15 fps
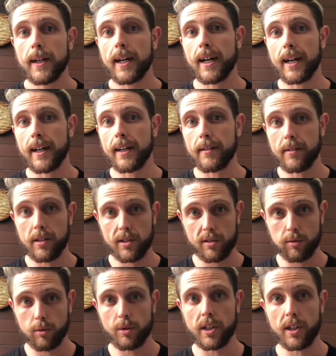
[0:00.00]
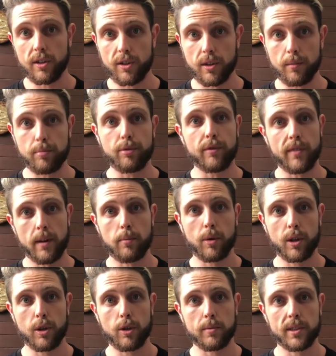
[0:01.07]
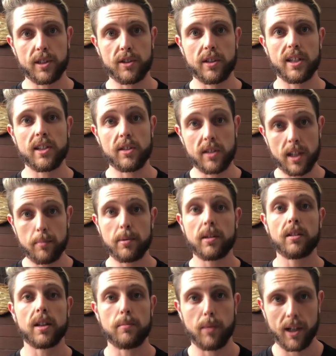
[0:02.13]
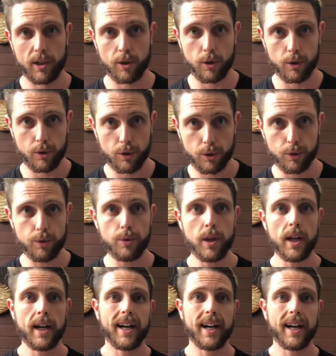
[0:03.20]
that's looking to improve their body composition is typically my go-to,